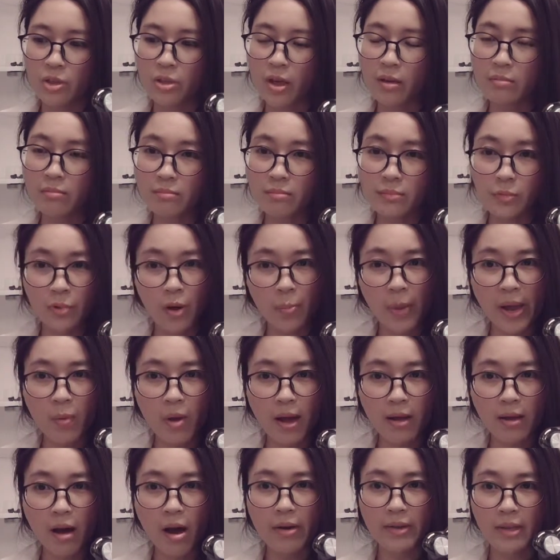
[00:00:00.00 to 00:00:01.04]
So go buy
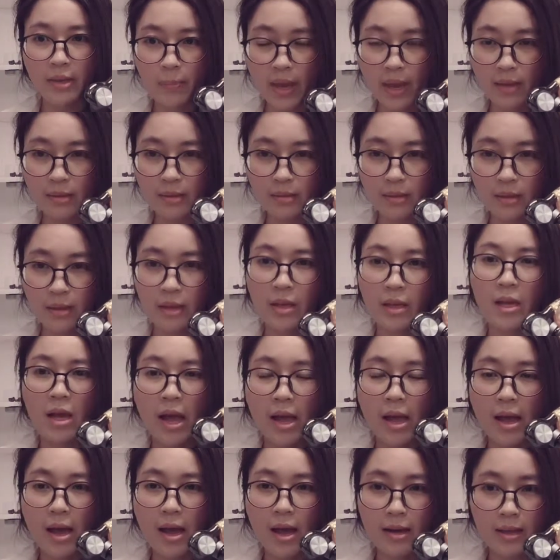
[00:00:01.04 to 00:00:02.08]
one on eBay,
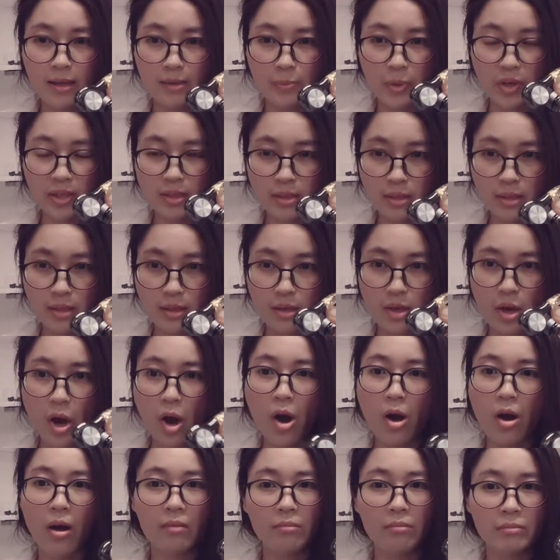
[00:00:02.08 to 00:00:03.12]
AliExpress
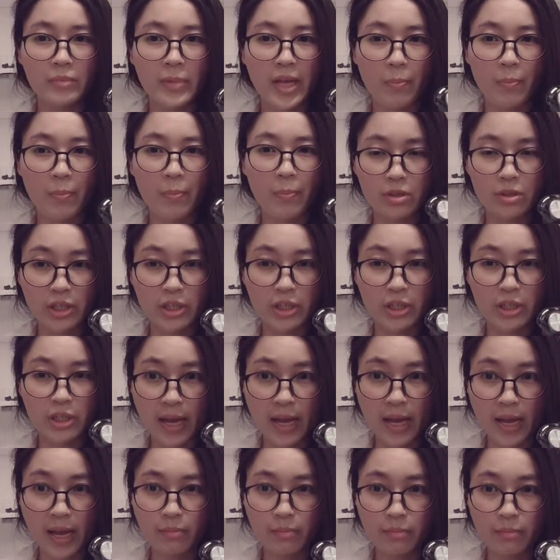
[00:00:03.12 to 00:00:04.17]
or Amazon U K
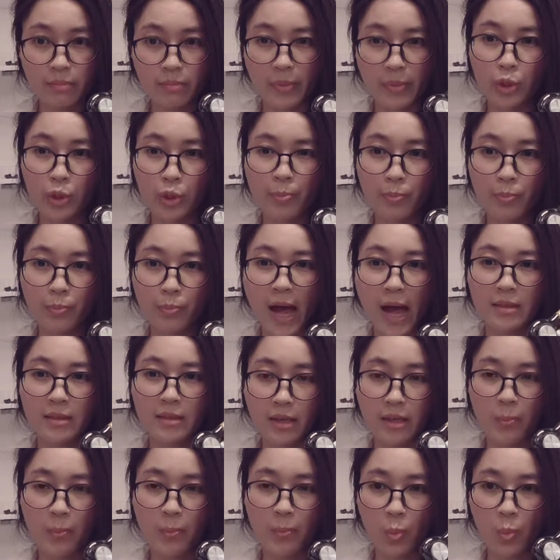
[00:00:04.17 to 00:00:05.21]
by searching Pi D
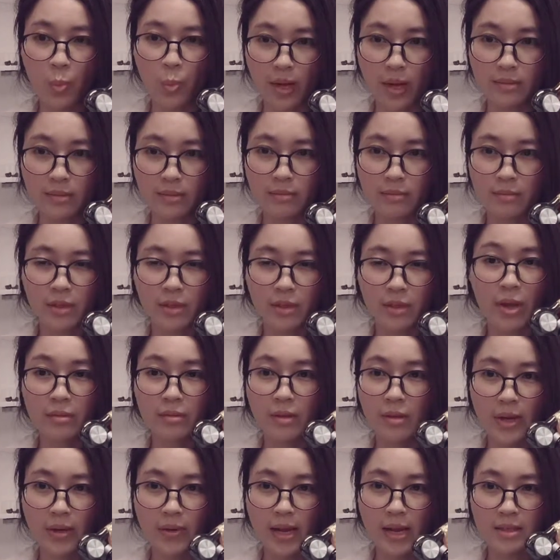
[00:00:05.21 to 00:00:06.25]
M one. You will not
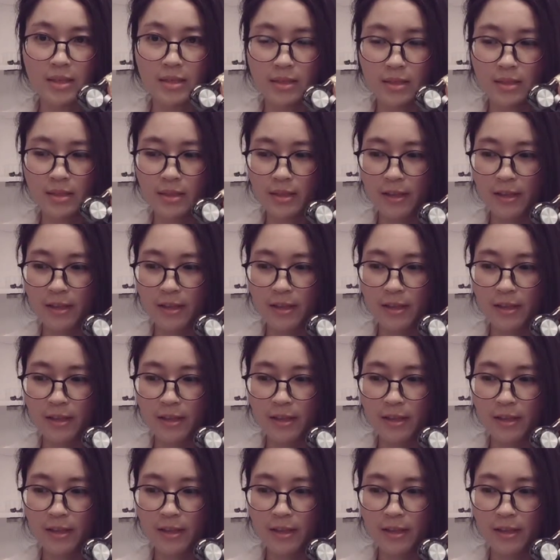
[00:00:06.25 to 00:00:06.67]
regret it.